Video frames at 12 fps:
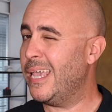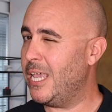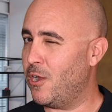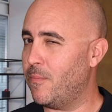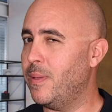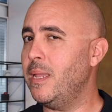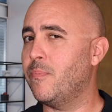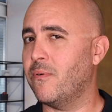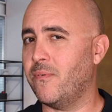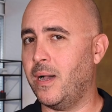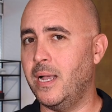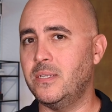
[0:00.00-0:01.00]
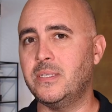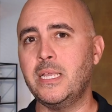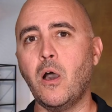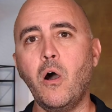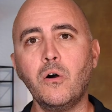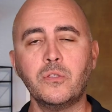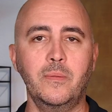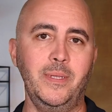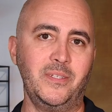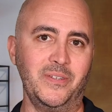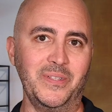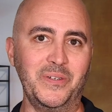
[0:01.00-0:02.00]
ERP provides the
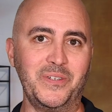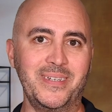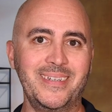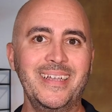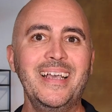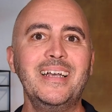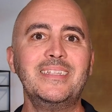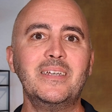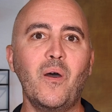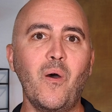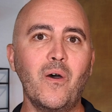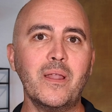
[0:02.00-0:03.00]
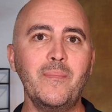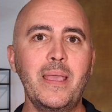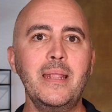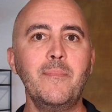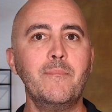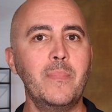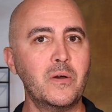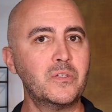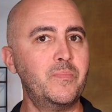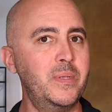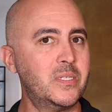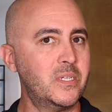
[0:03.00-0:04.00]
ultimate solution to automate
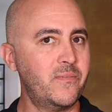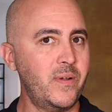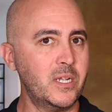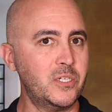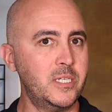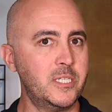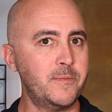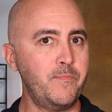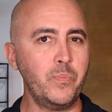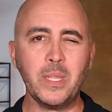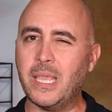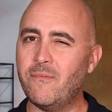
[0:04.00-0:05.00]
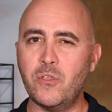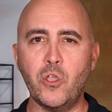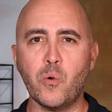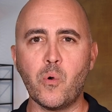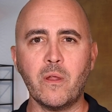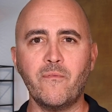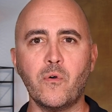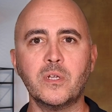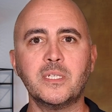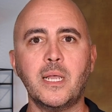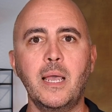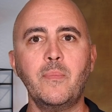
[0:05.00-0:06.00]
most business functions, giving your
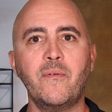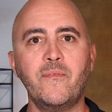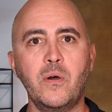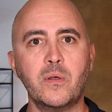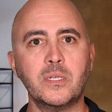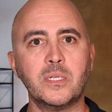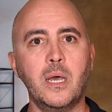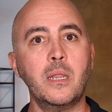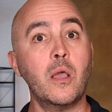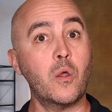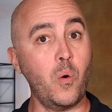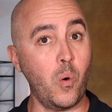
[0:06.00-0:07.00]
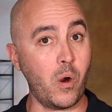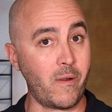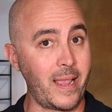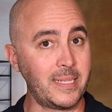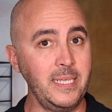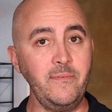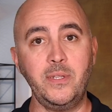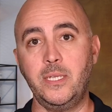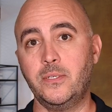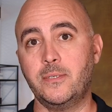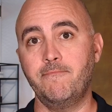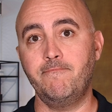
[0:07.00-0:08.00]
workforce time to focus on core
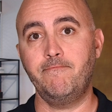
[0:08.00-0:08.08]
activities.